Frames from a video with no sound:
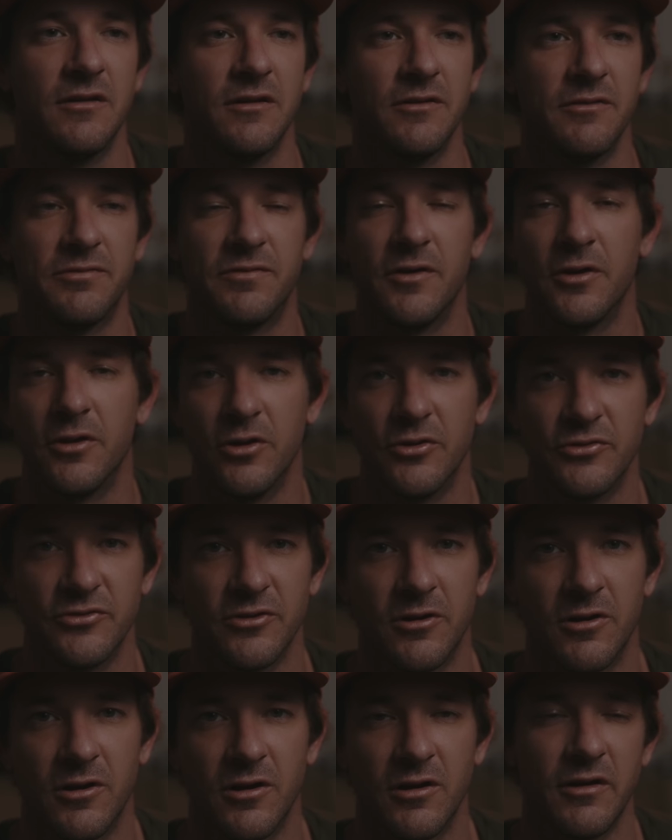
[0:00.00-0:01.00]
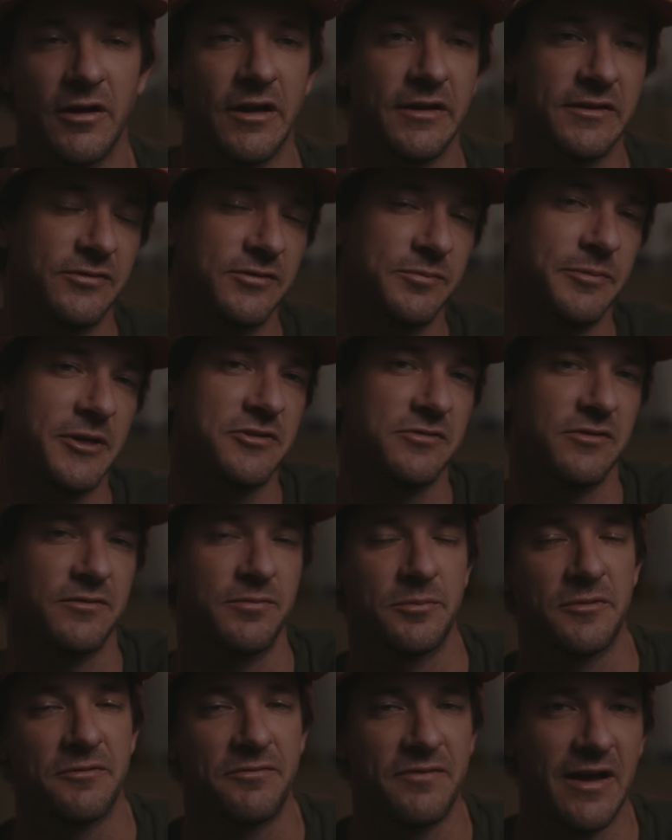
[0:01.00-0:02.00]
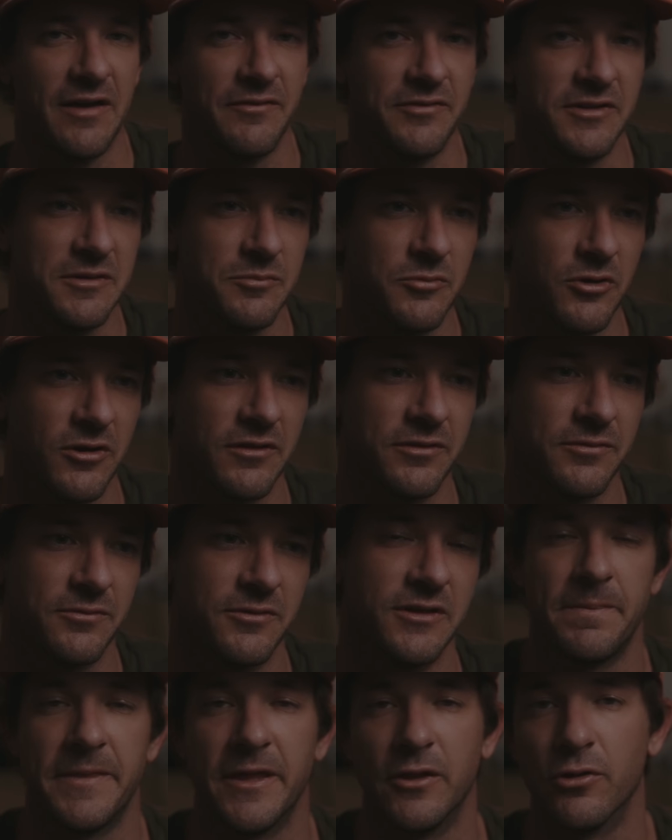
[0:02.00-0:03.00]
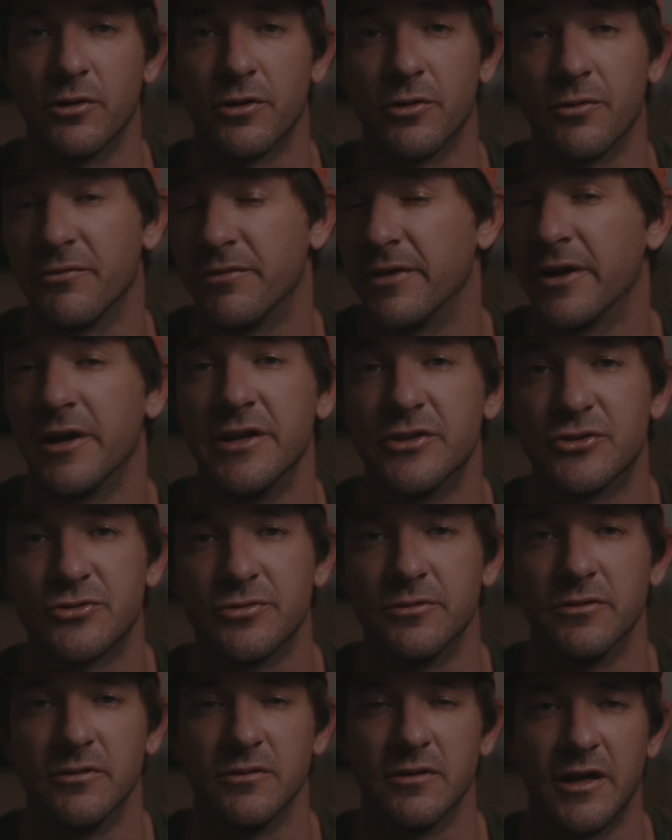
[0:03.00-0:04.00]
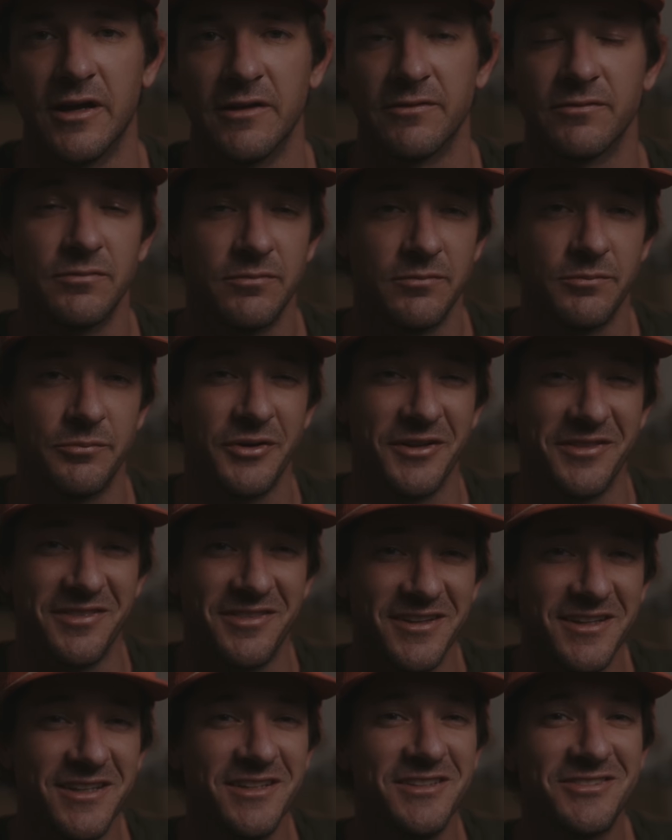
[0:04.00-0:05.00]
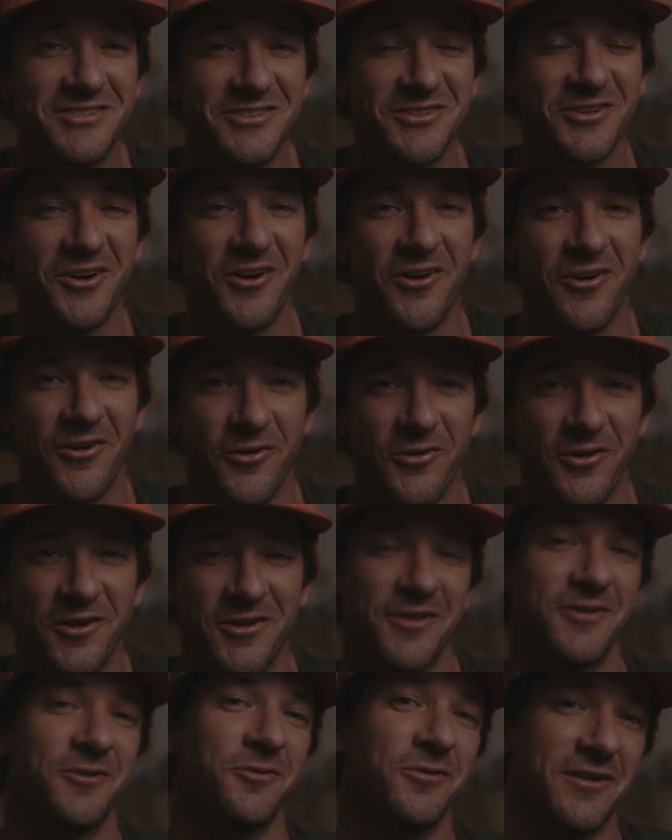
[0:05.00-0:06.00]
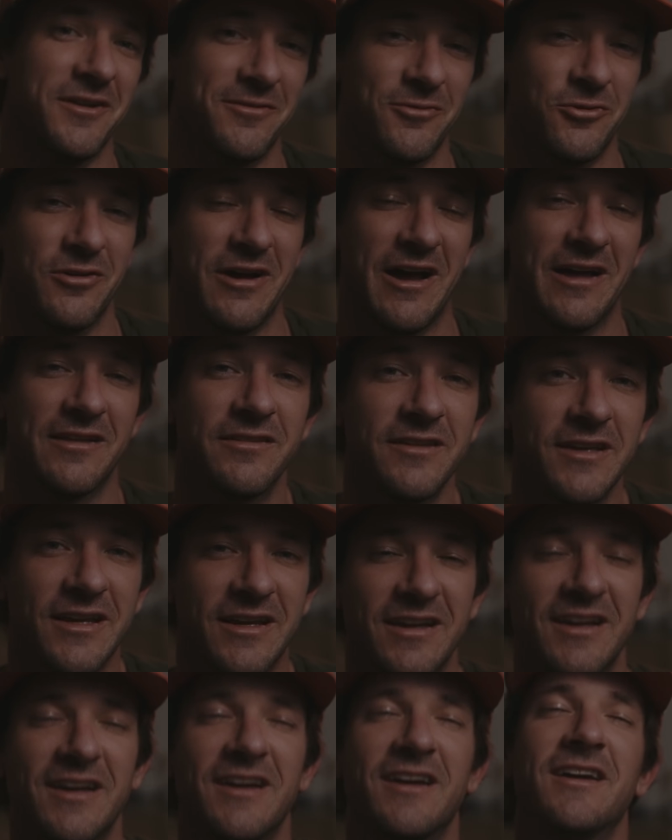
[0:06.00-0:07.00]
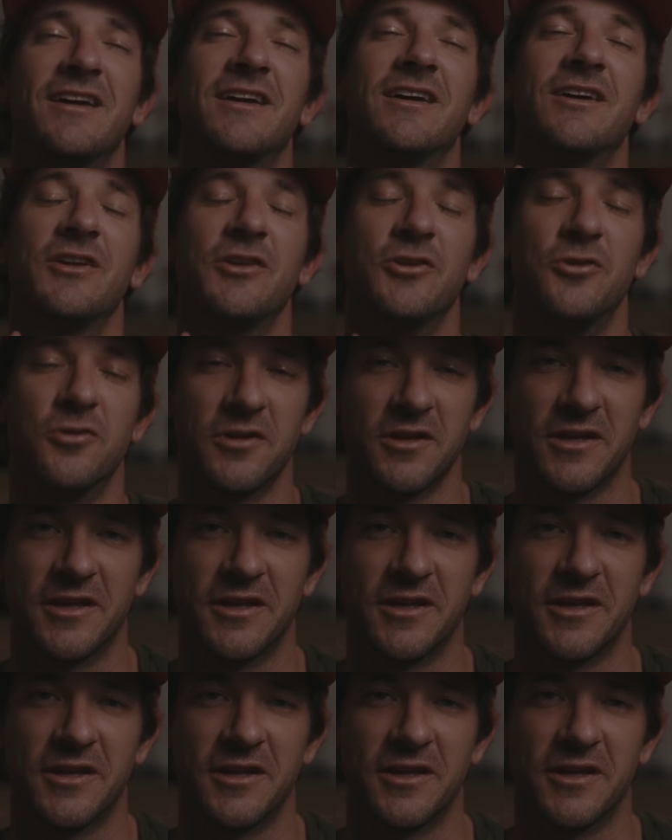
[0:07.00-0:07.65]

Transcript: photos are, especially from the 5D Mark III. They look very true to life, but these are on another level. I think you could